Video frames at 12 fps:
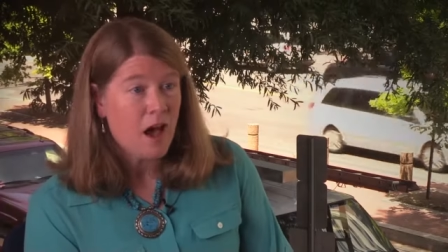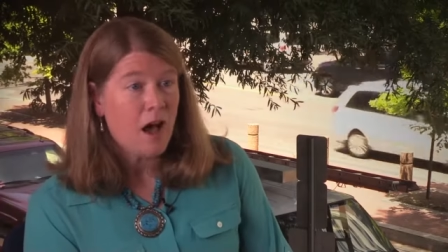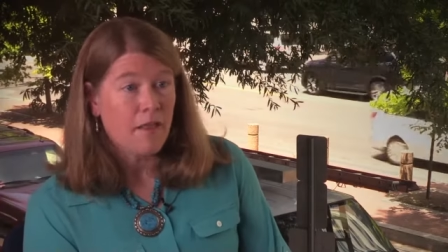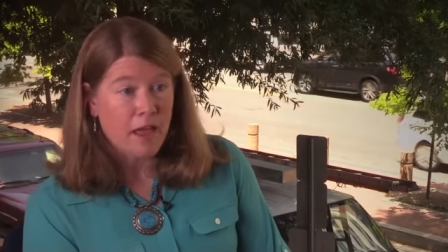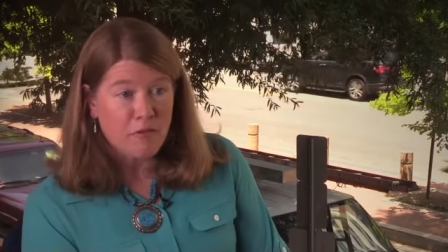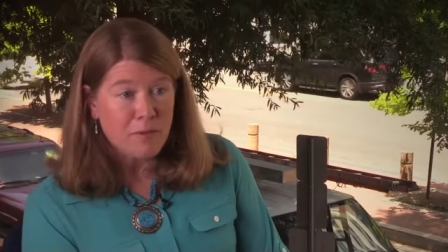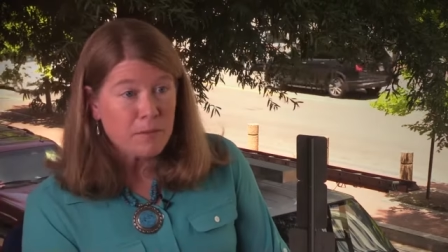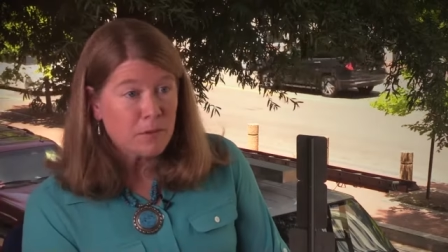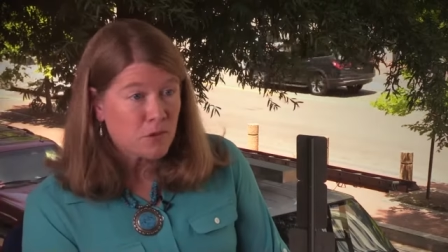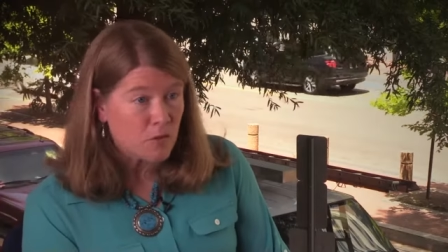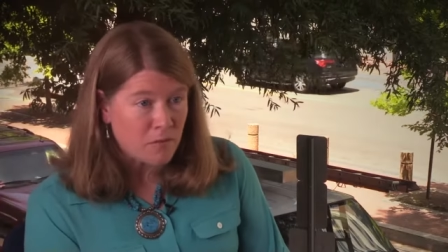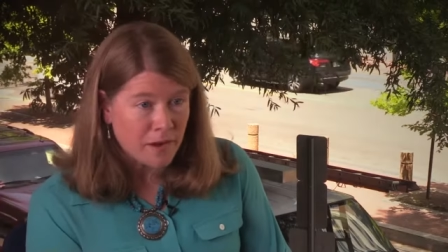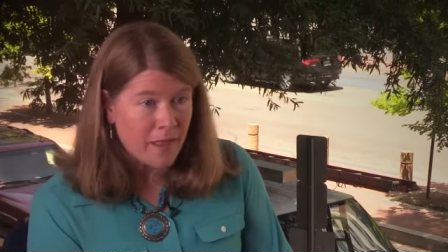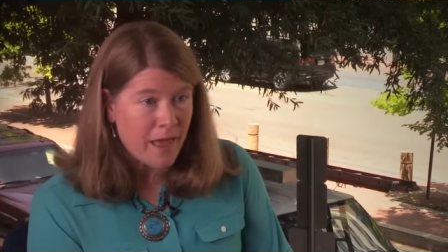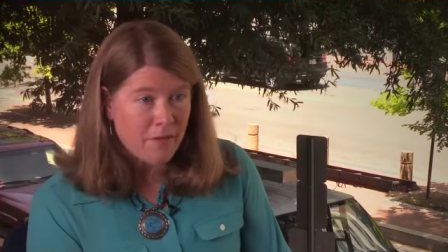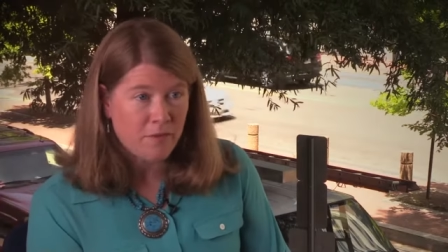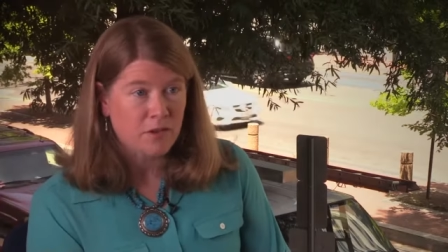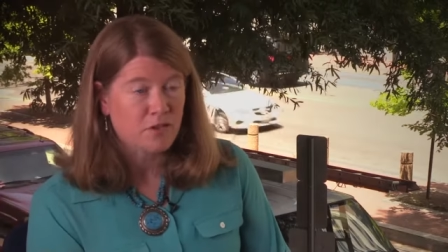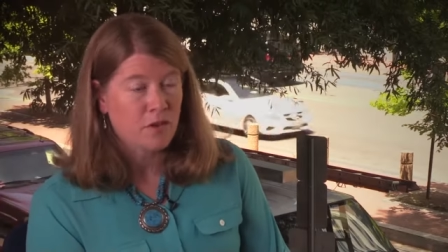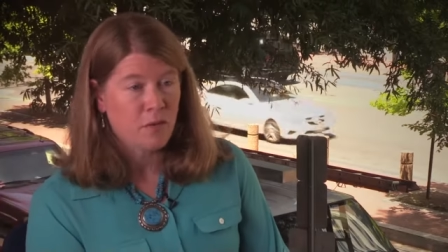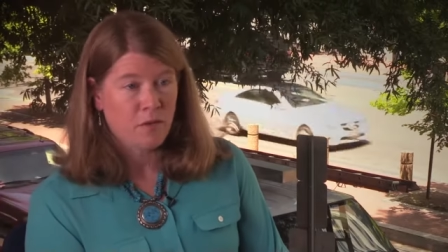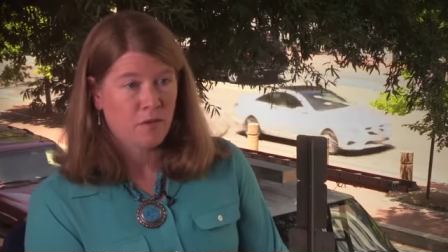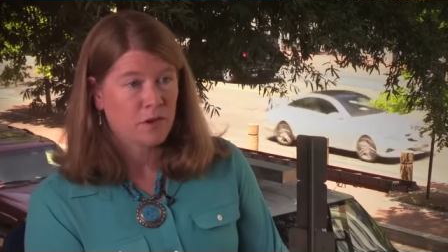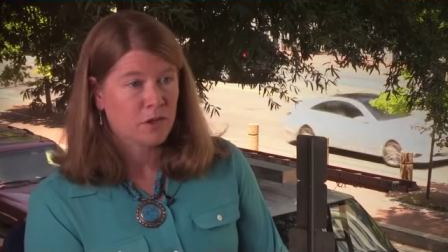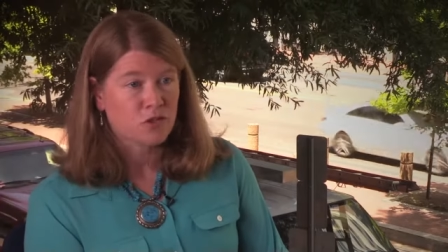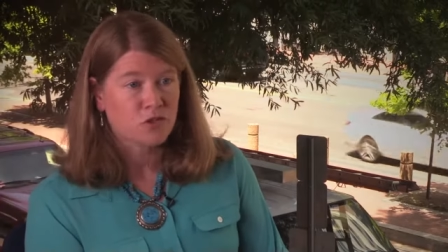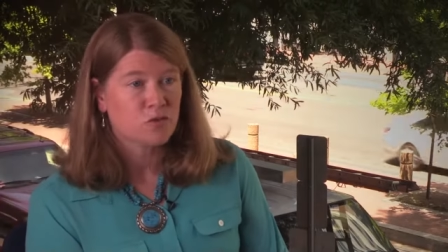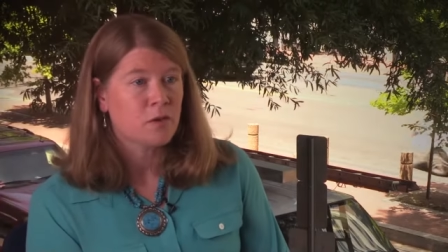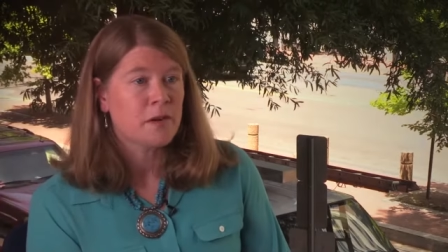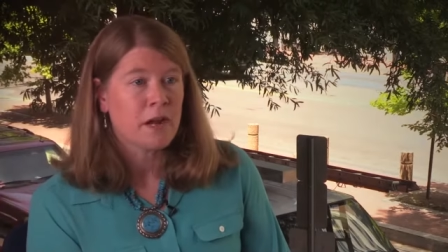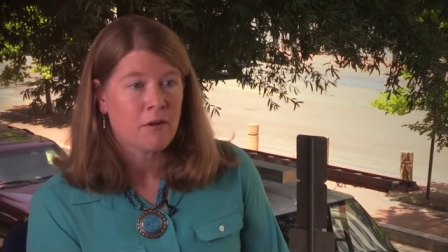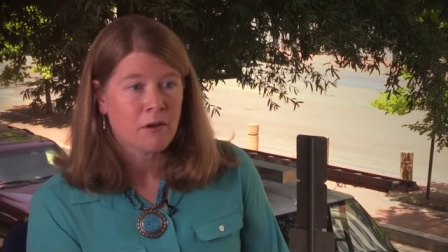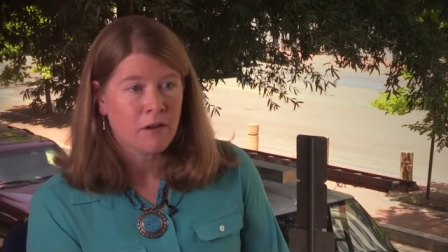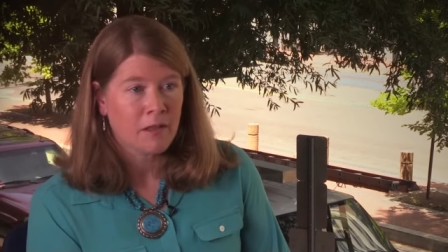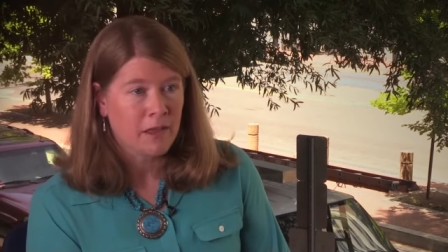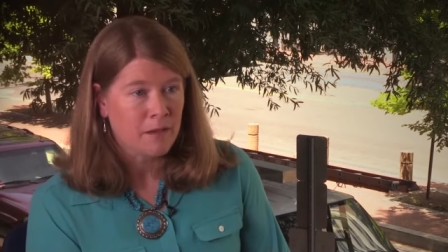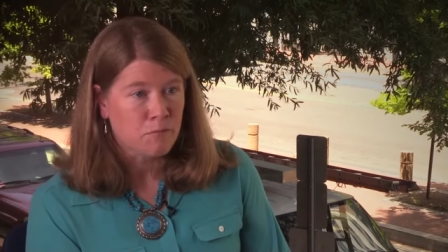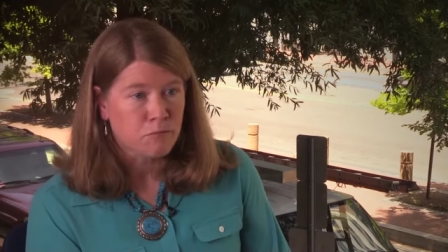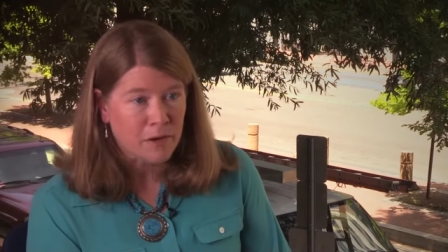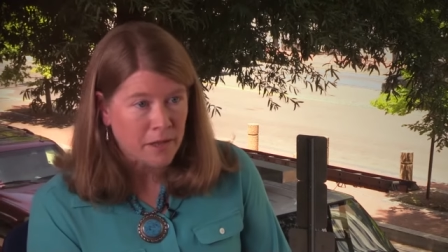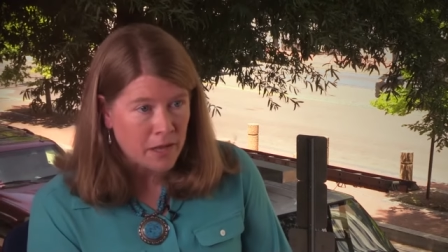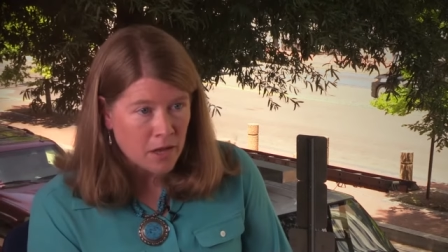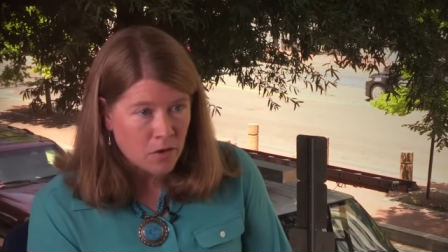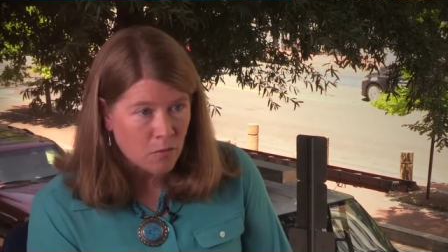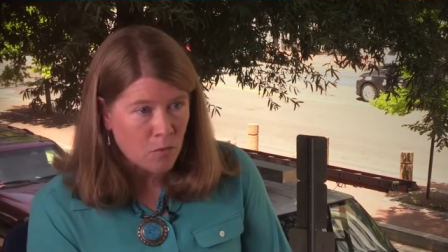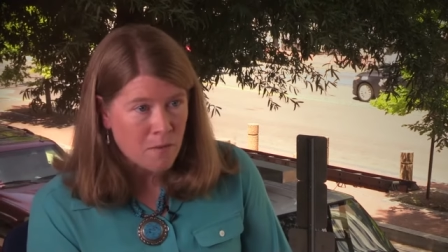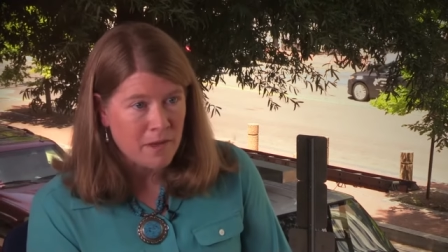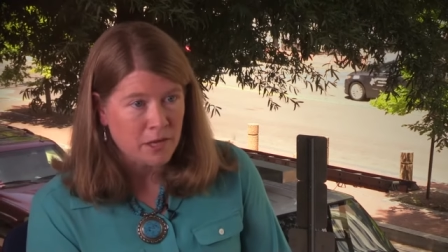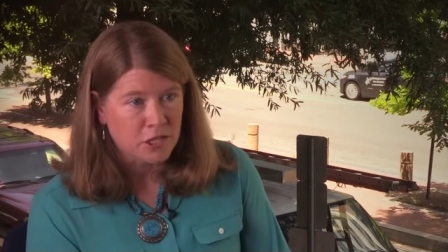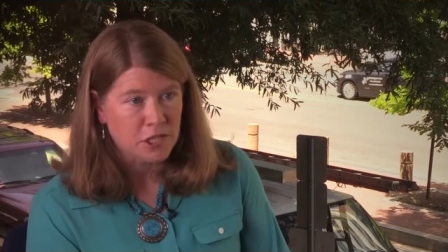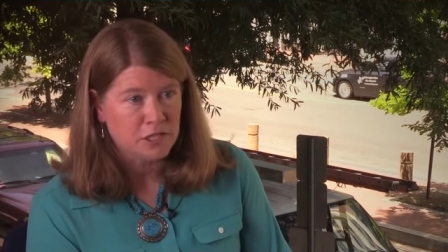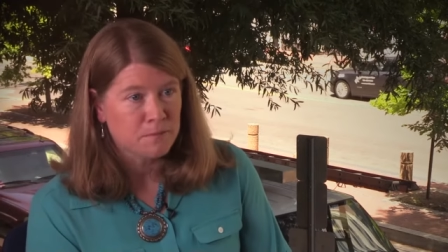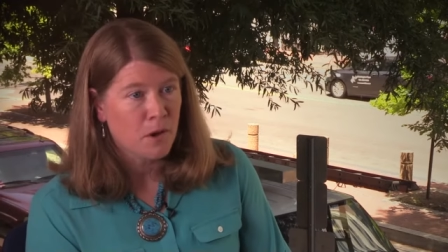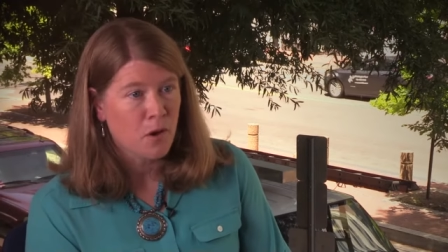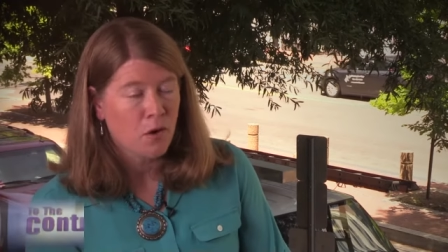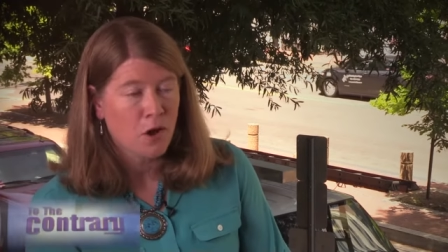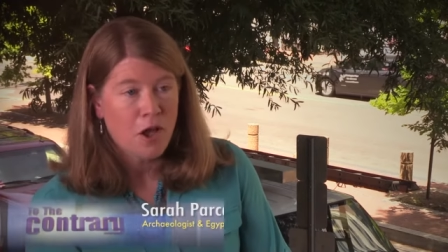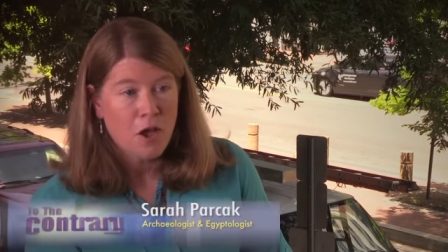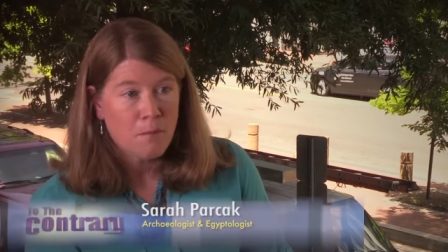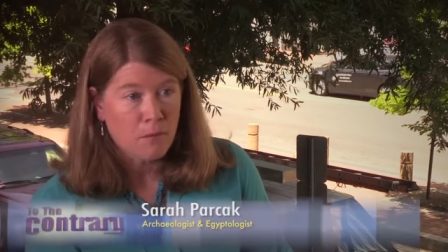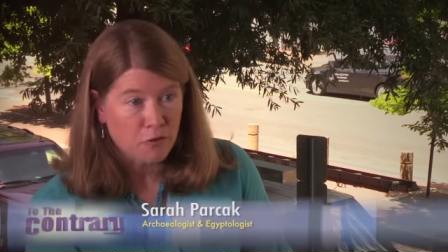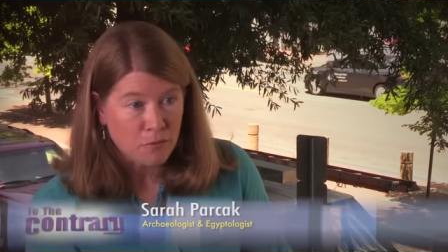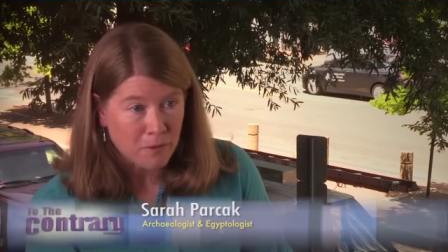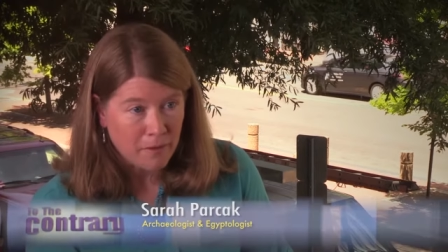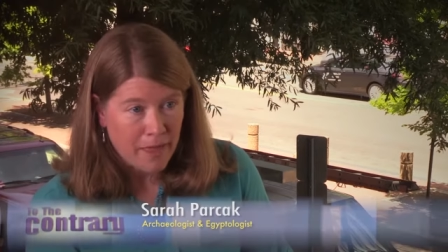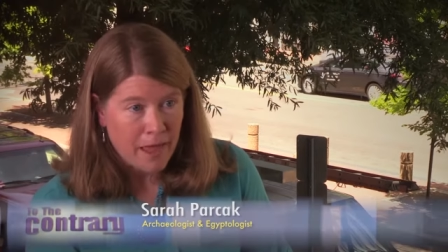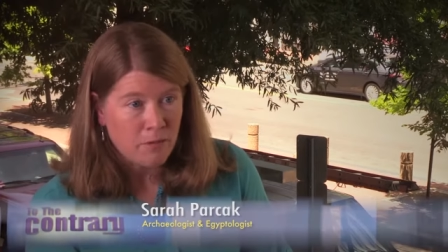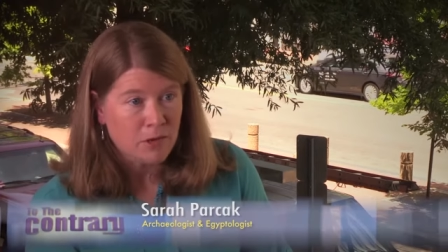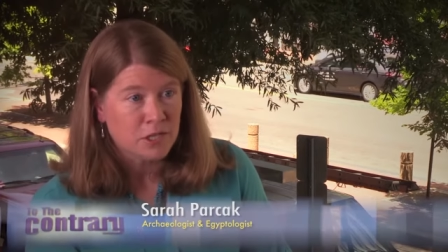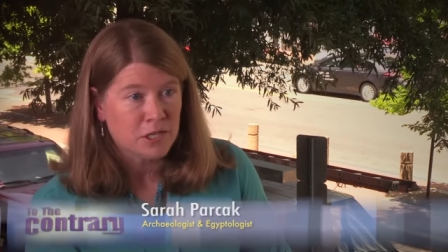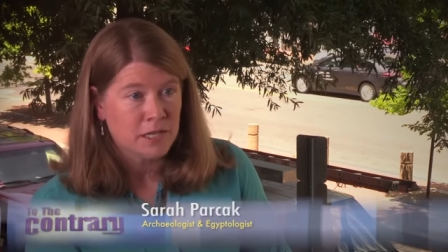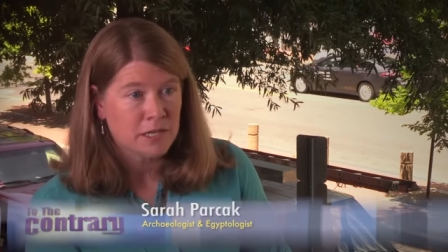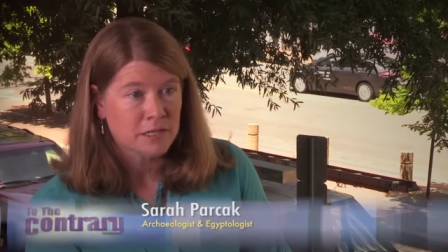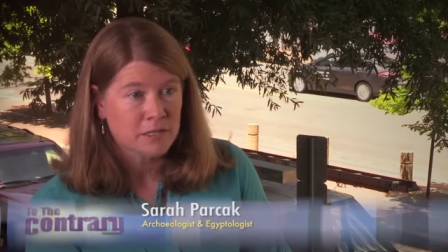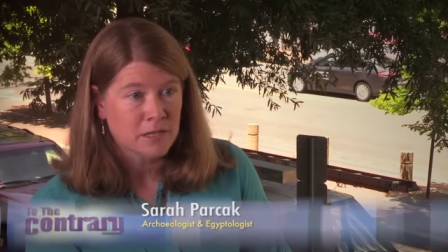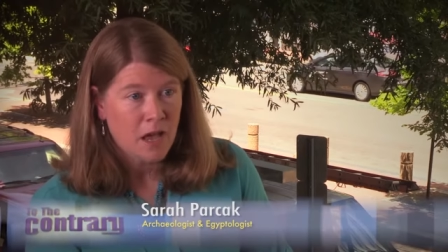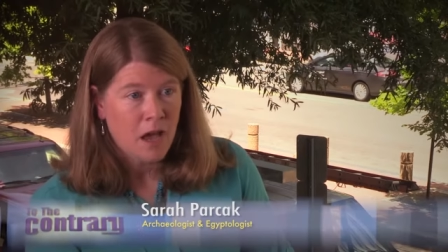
A lot of people don't realize that she was an extraordinarily brilliant woman. She spoke multiple languages.